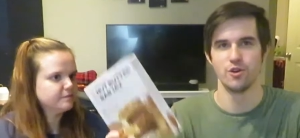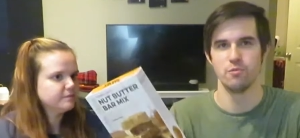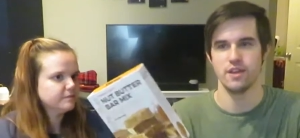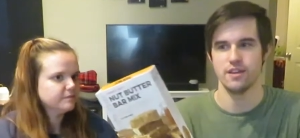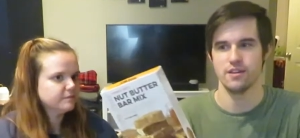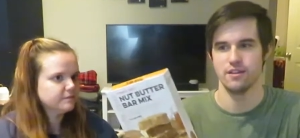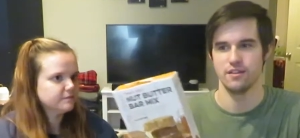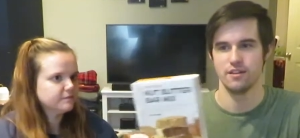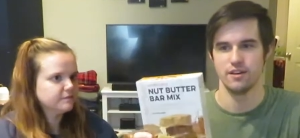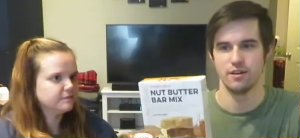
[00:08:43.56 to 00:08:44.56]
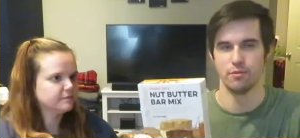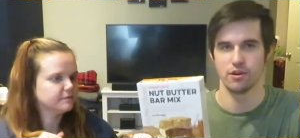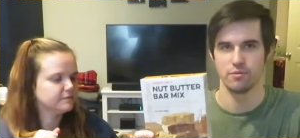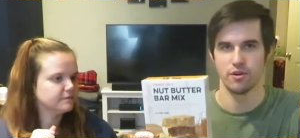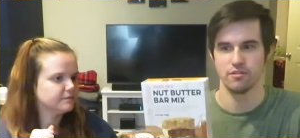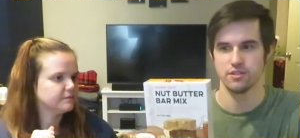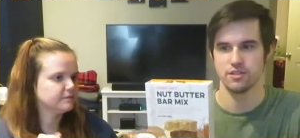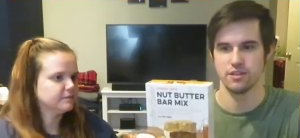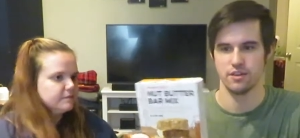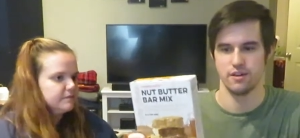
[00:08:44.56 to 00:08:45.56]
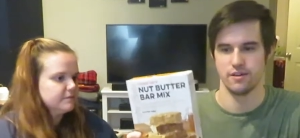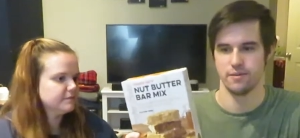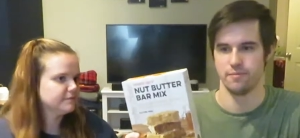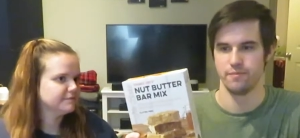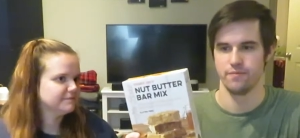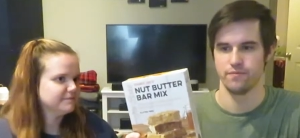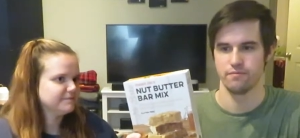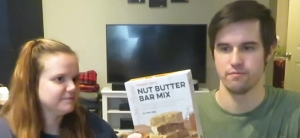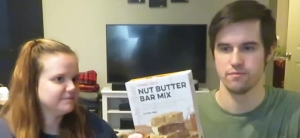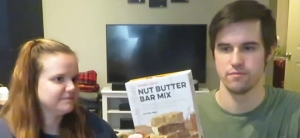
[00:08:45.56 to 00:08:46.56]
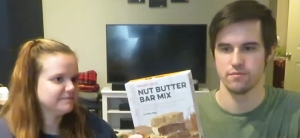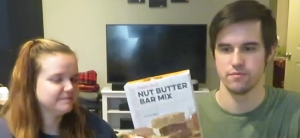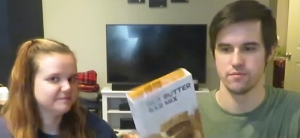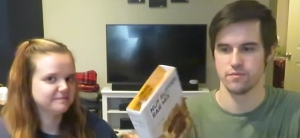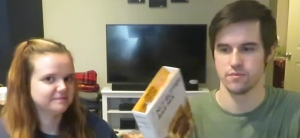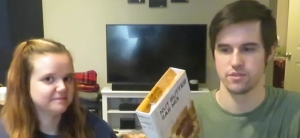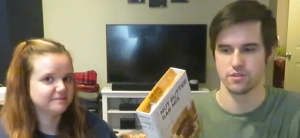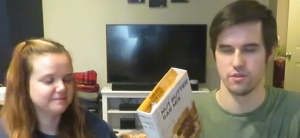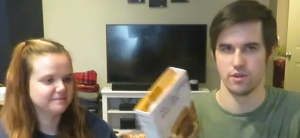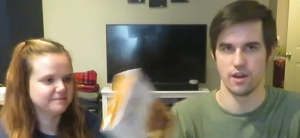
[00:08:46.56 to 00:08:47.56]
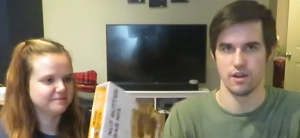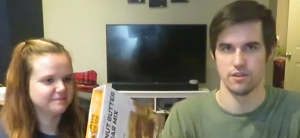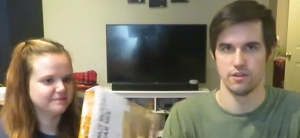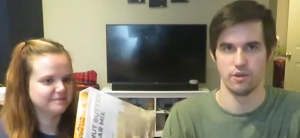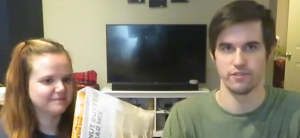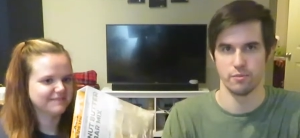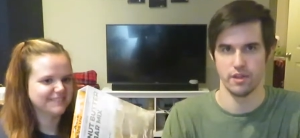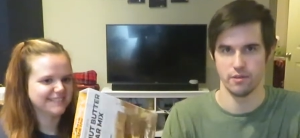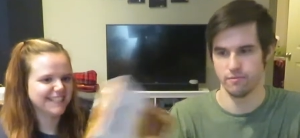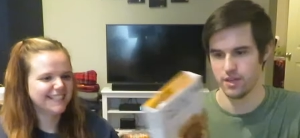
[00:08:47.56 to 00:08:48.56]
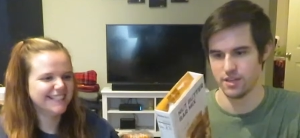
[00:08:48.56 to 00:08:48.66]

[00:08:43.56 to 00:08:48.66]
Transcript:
Speaker 1: no bake uh, butter bars, um, so uh, you don't have to bake them.